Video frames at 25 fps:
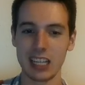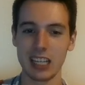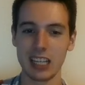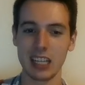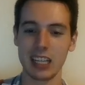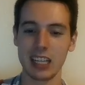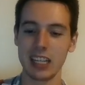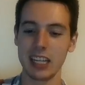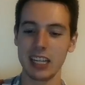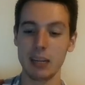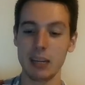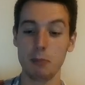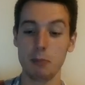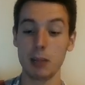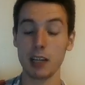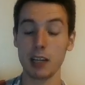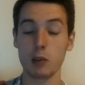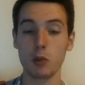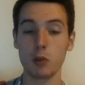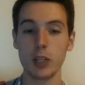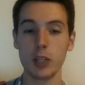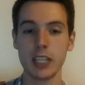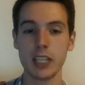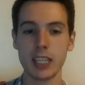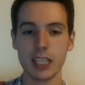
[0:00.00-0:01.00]
He played
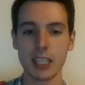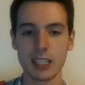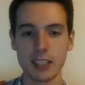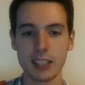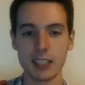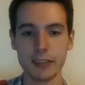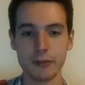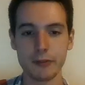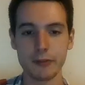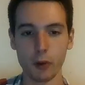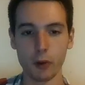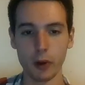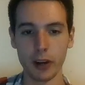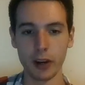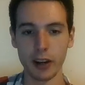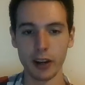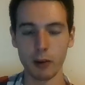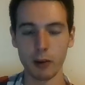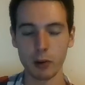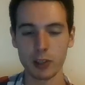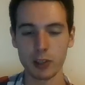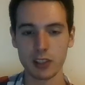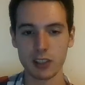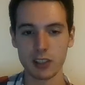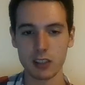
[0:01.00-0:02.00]
queen takes c4, and I
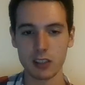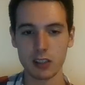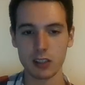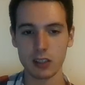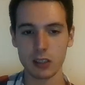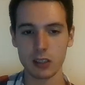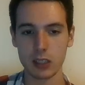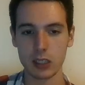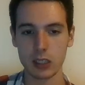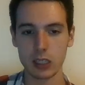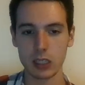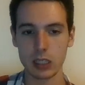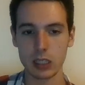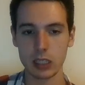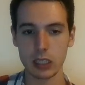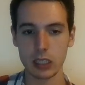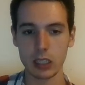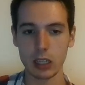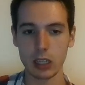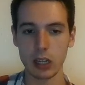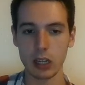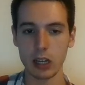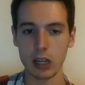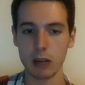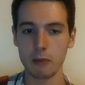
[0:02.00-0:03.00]
was
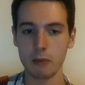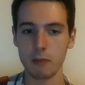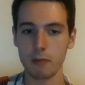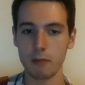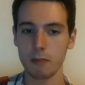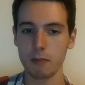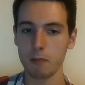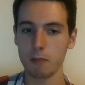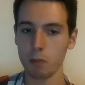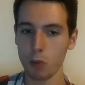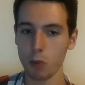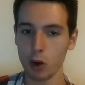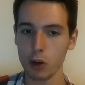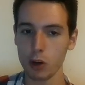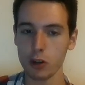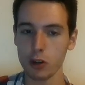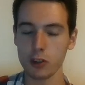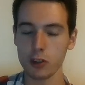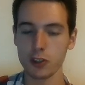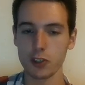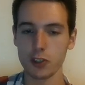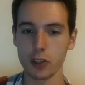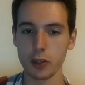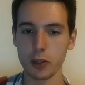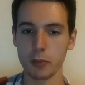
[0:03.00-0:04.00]
more
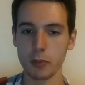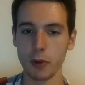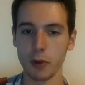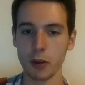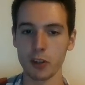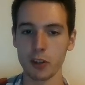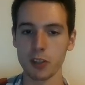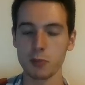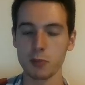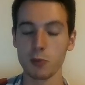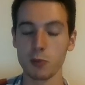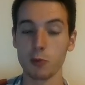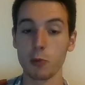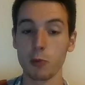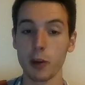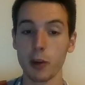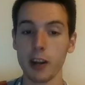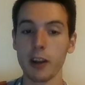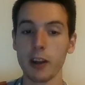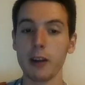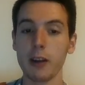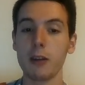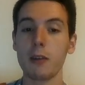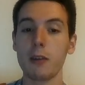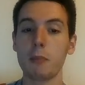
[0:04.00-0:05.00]
concerned about this move
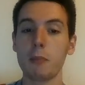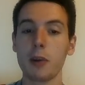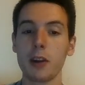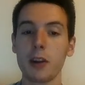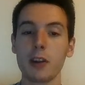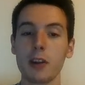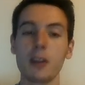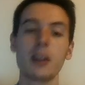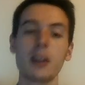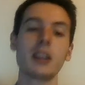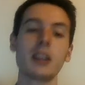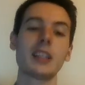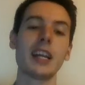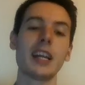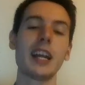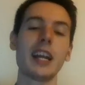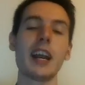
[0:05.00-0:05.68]
but then I